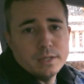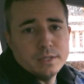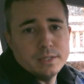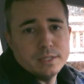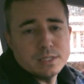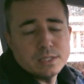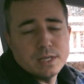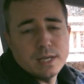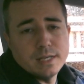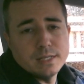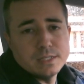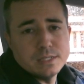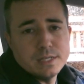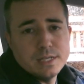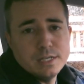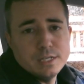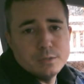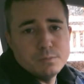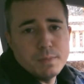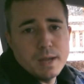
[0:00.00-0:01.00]
This T N
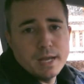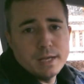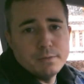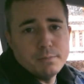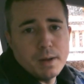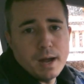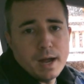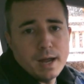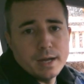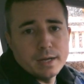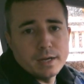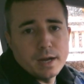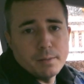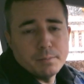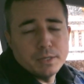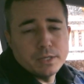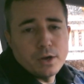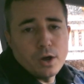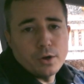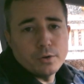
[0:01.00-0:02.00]
C is made by a
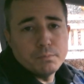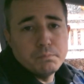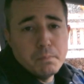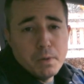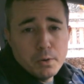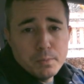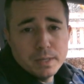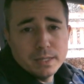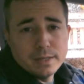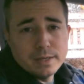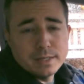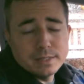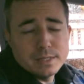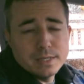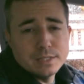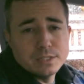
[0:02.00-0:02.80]
company called Mobilinkd.